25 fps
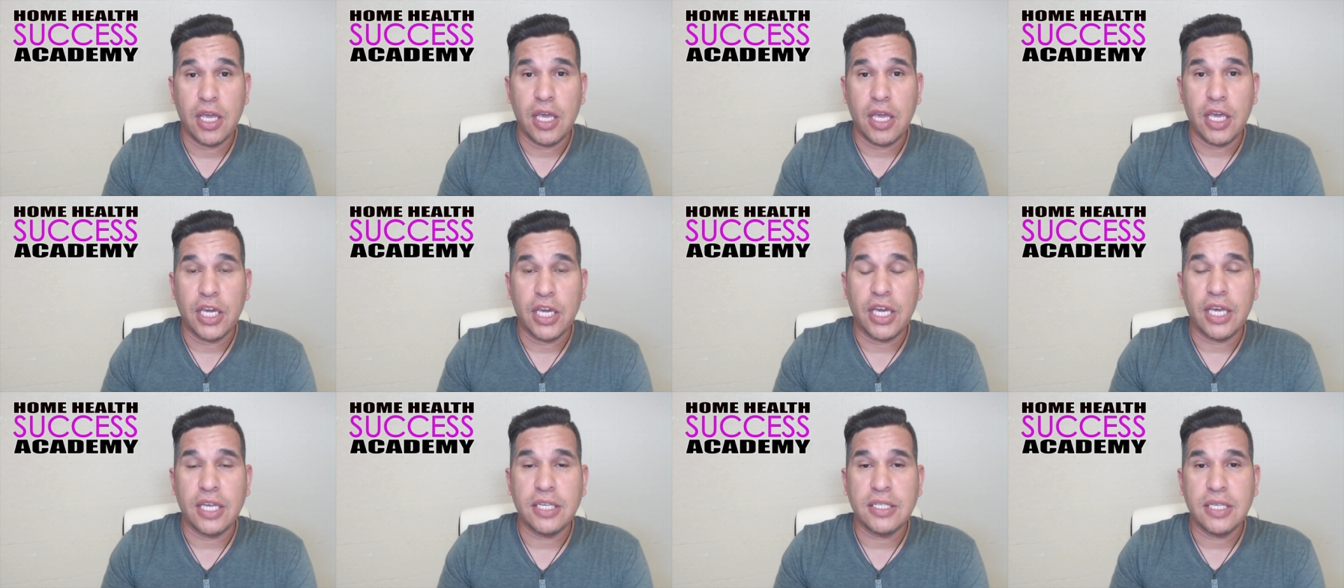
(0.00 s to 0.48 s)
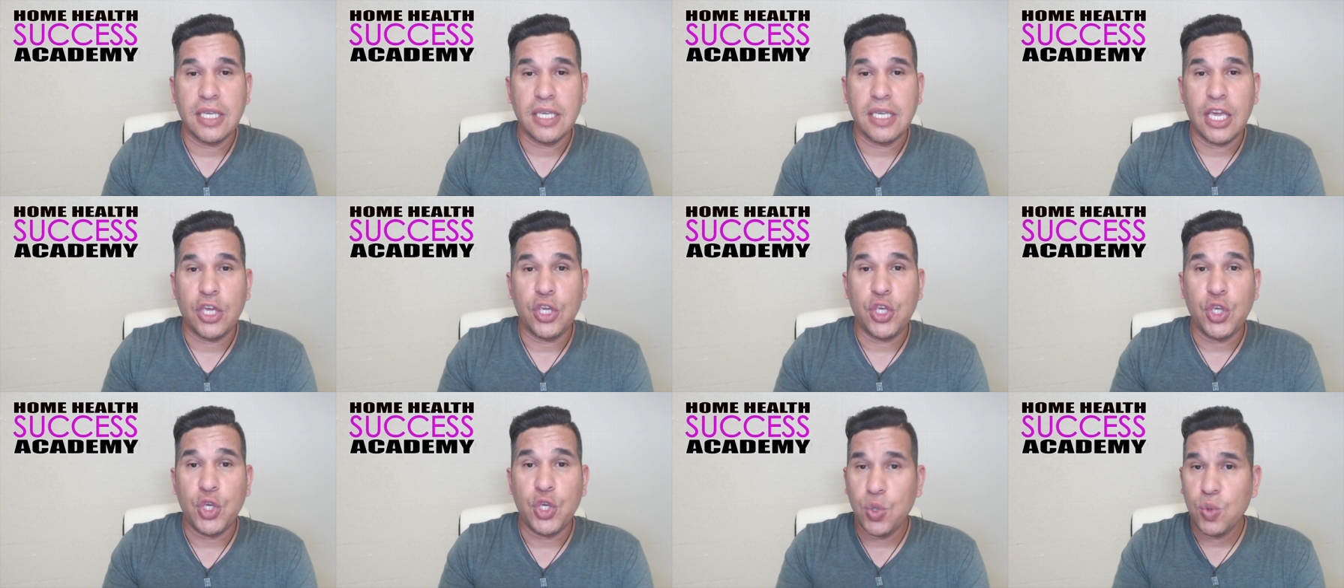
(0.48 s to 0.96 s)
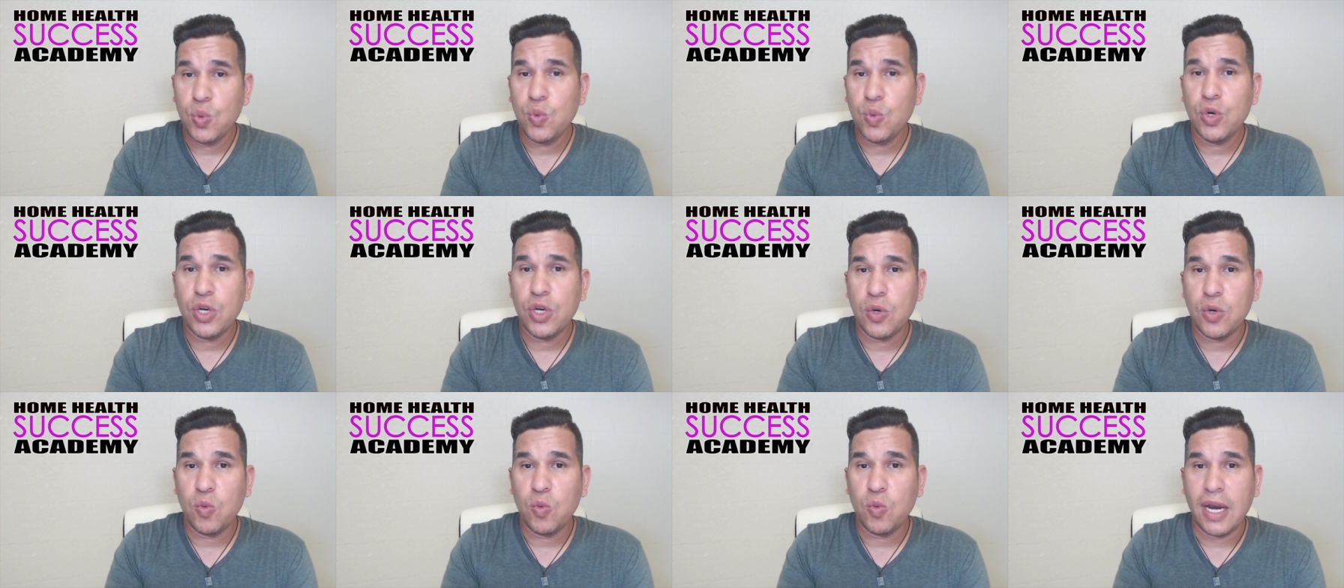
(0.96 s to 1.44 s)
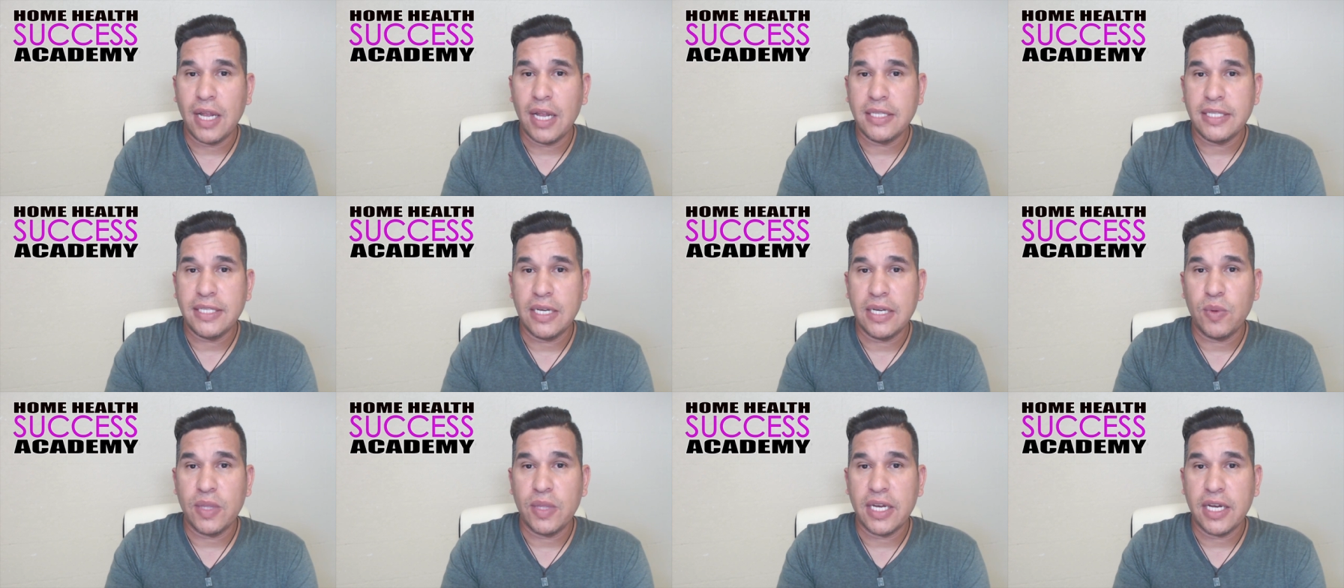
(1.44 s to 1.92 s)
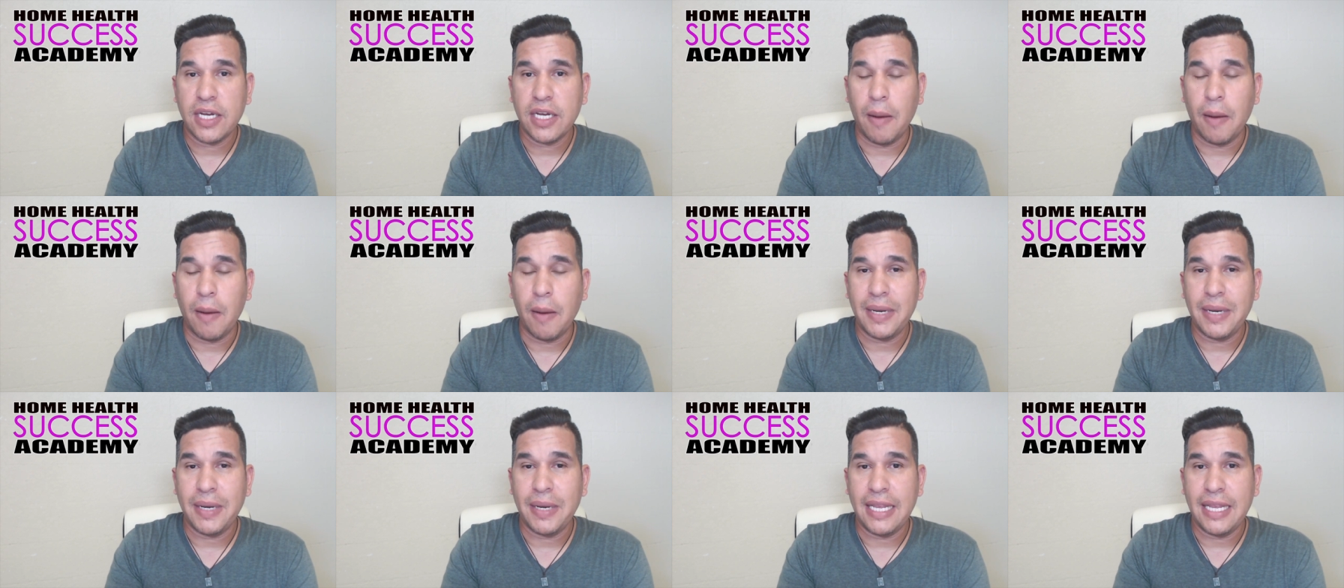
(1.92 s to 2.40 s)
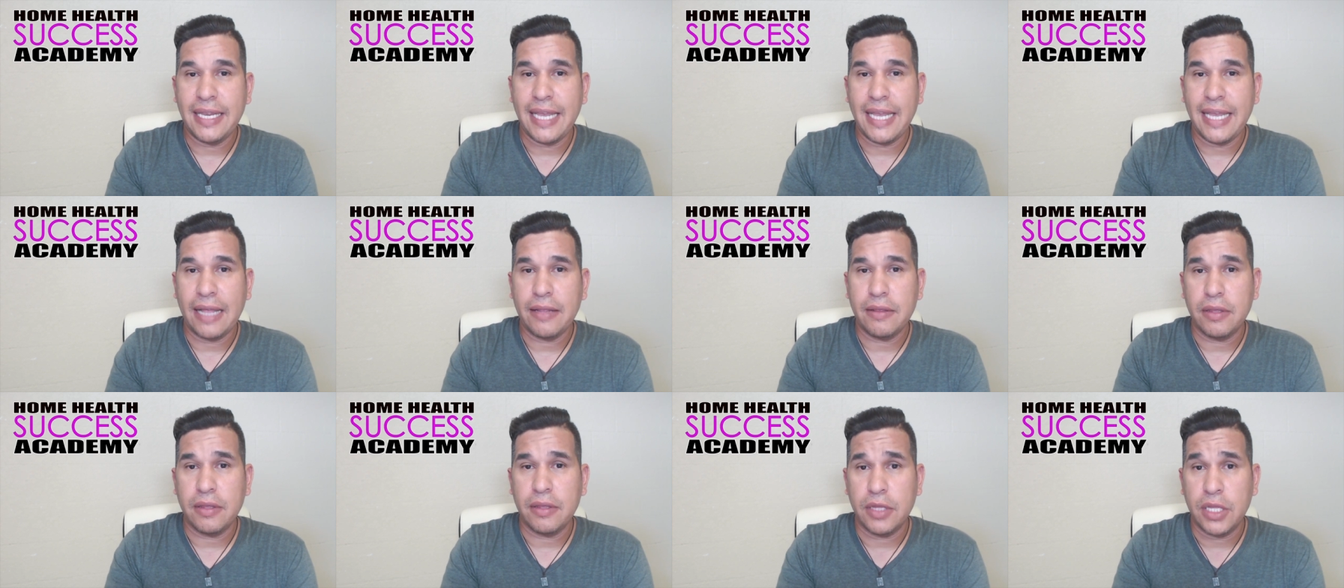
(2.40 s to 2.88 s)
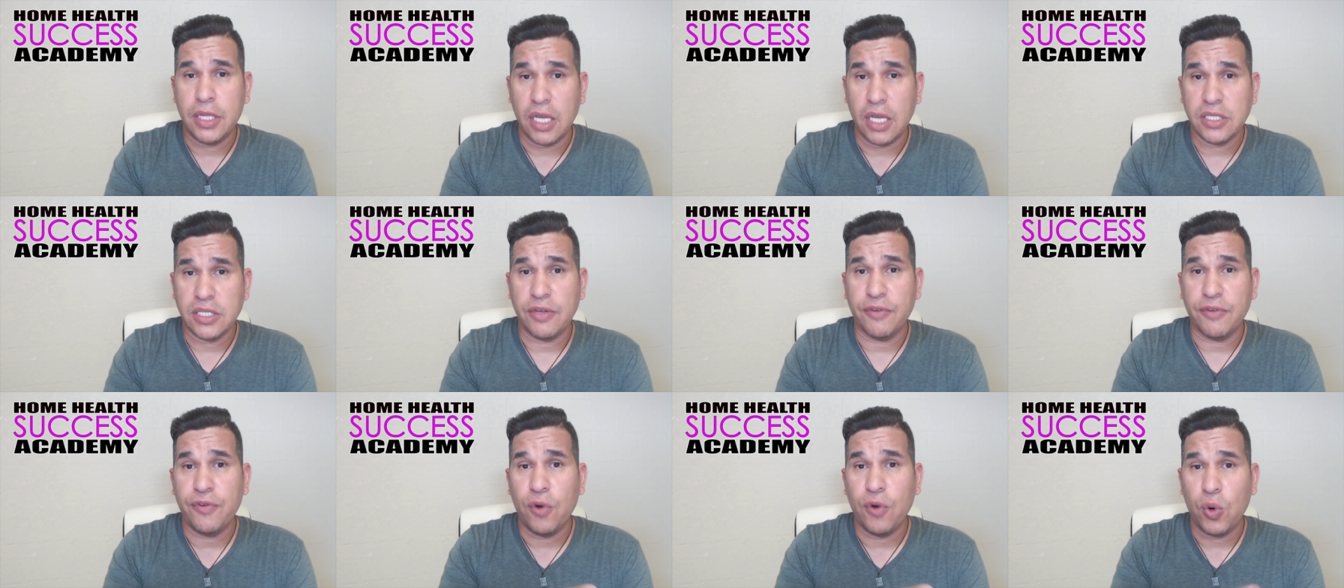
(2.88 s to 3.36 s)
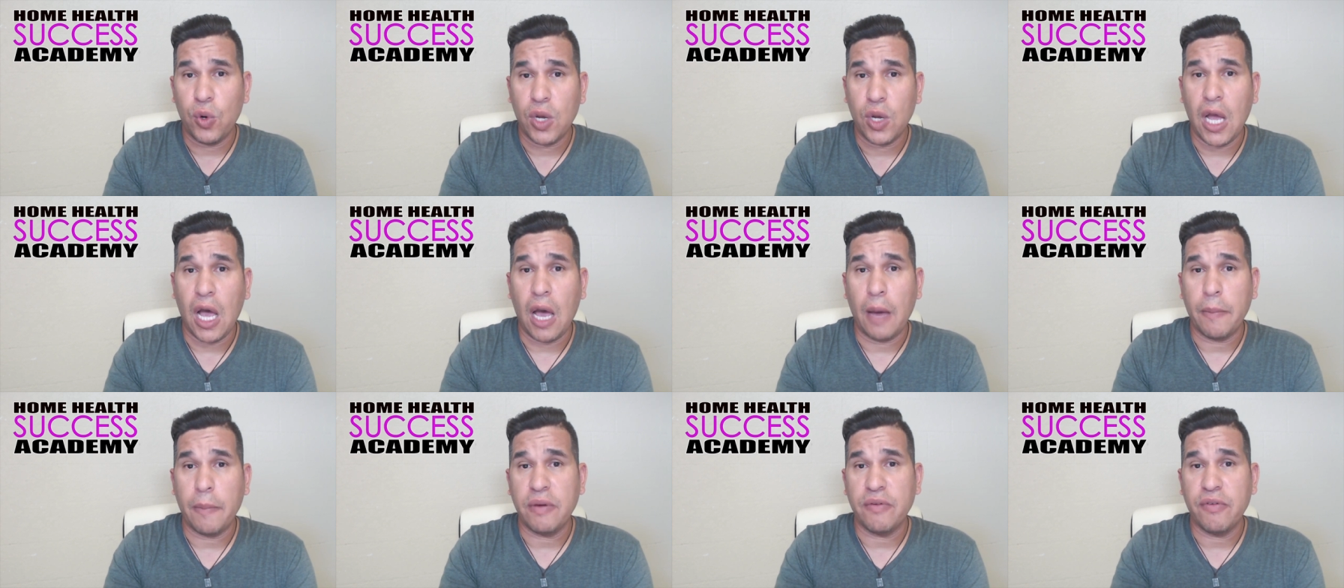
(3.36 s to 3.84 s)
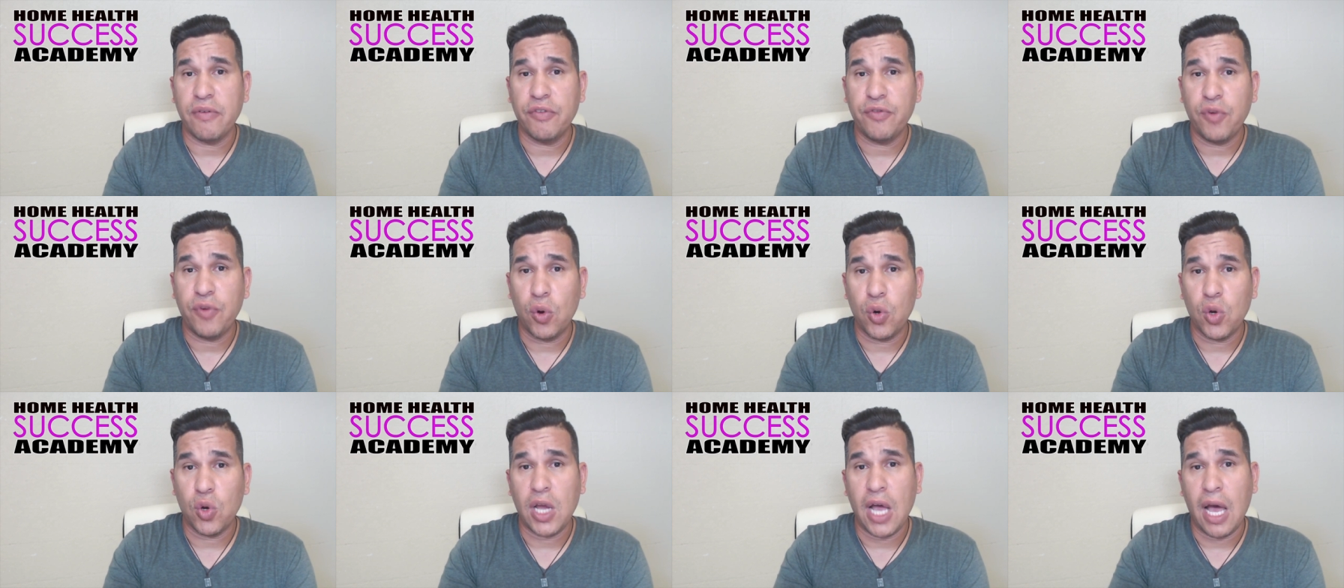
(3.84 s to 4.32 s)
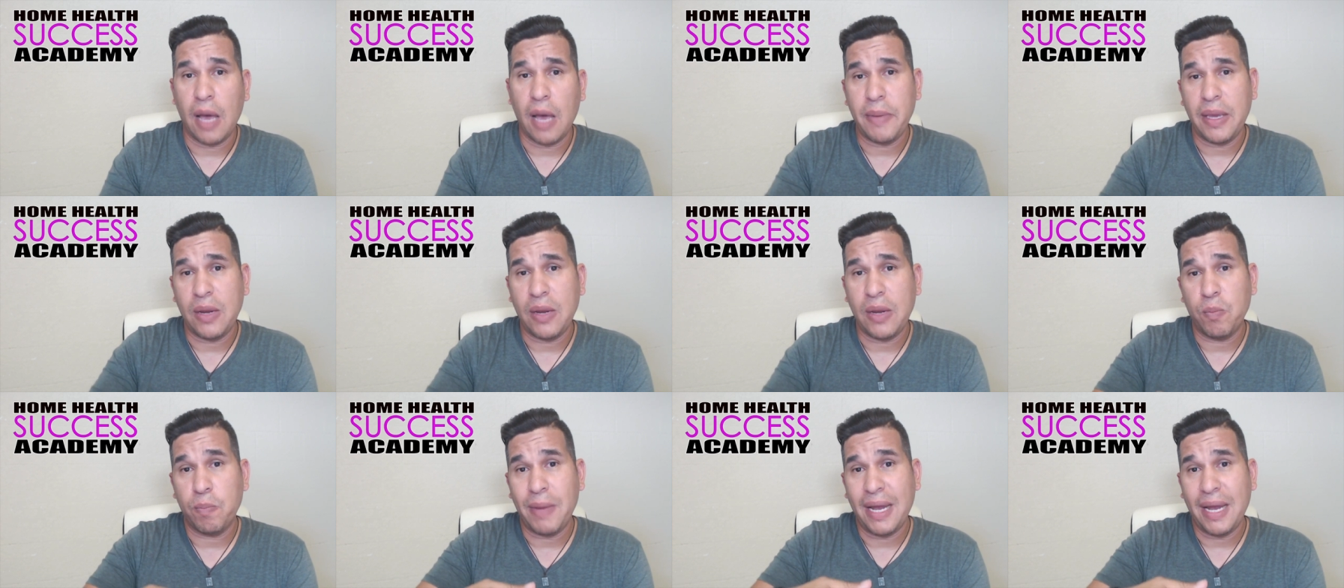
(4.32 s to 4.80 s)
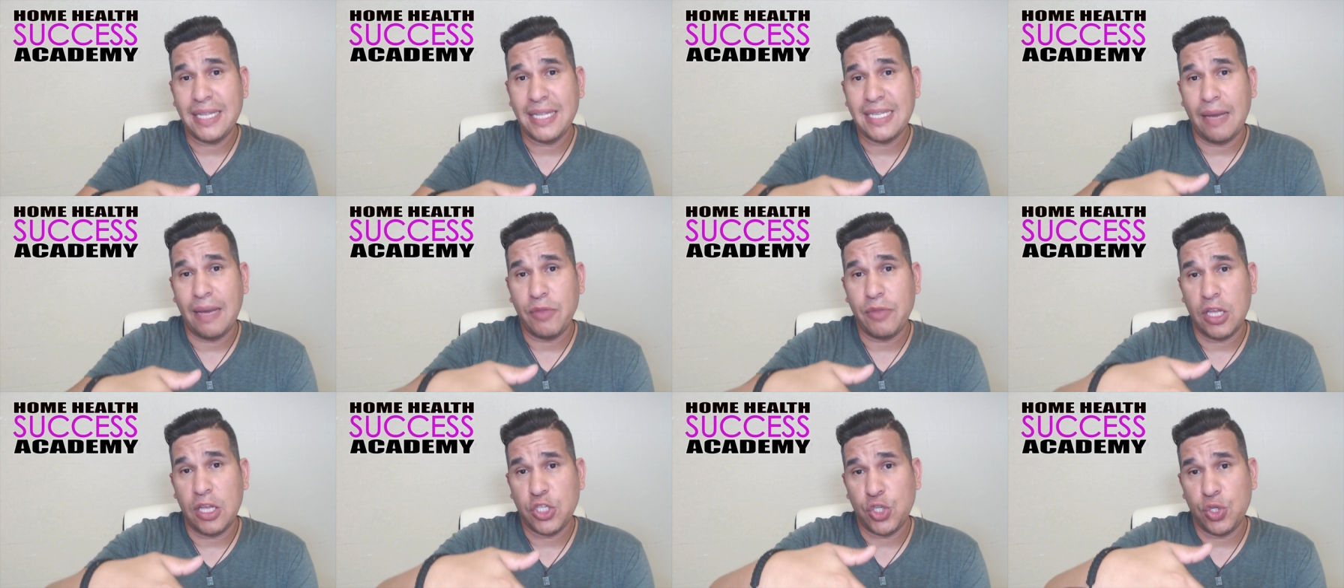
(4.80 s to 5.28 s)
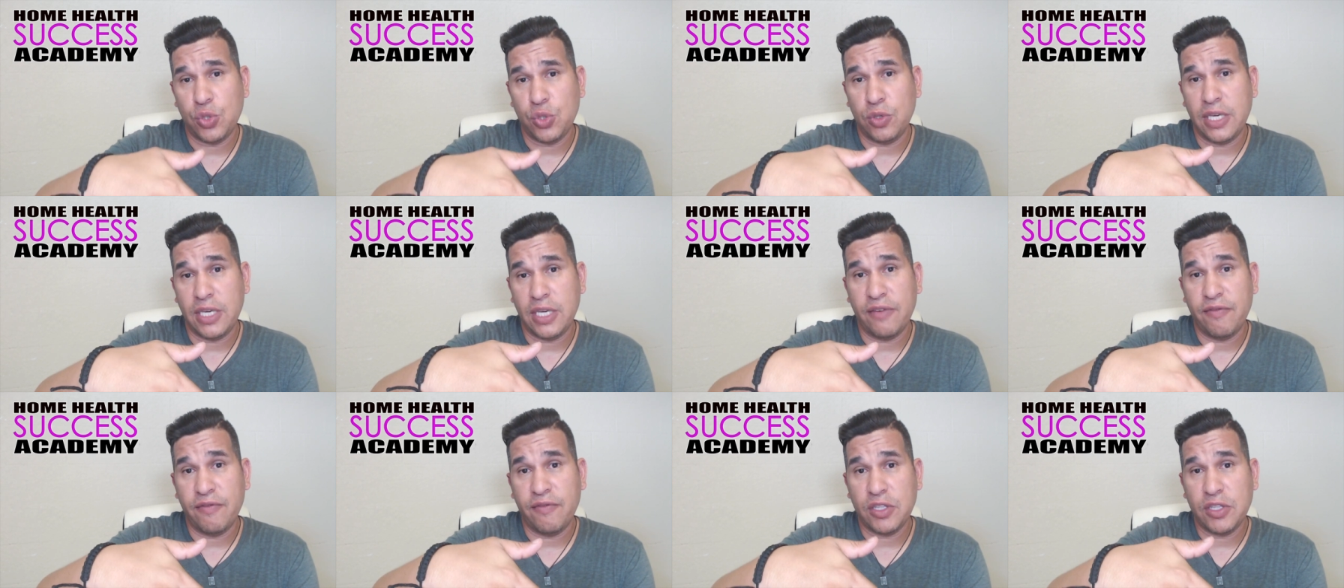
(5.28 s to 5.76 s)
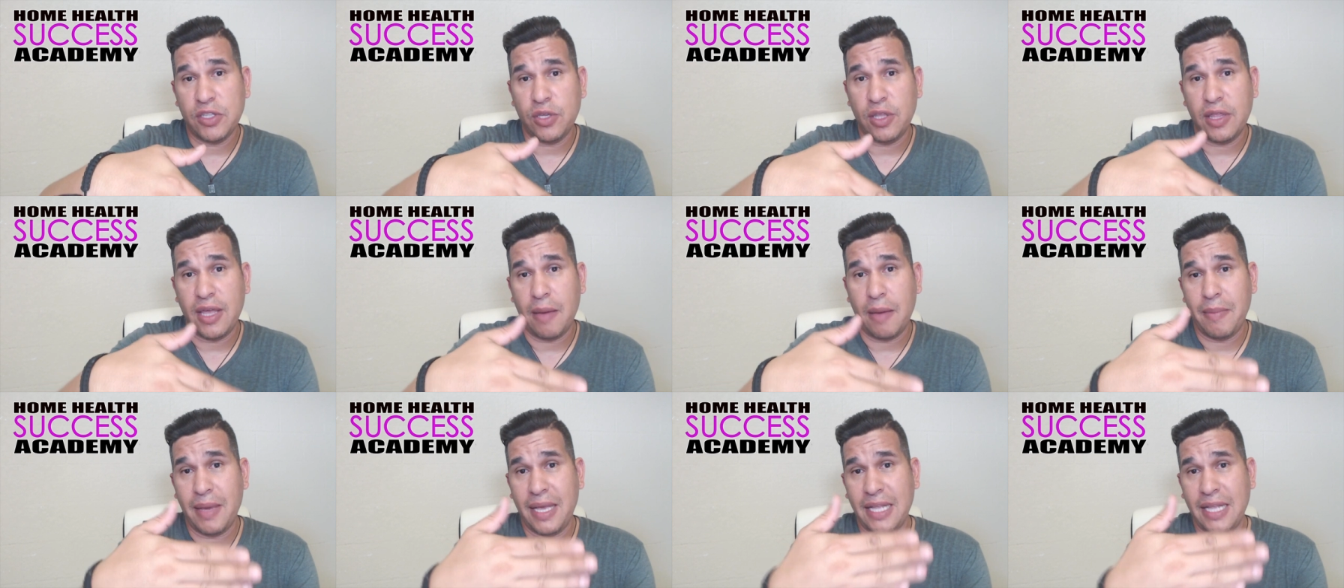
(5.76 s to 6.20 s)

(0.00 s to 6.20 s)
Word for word: Because you wouldn't want to deal with a company that does a photocopy of a photocopy, and by the time that you give it to them,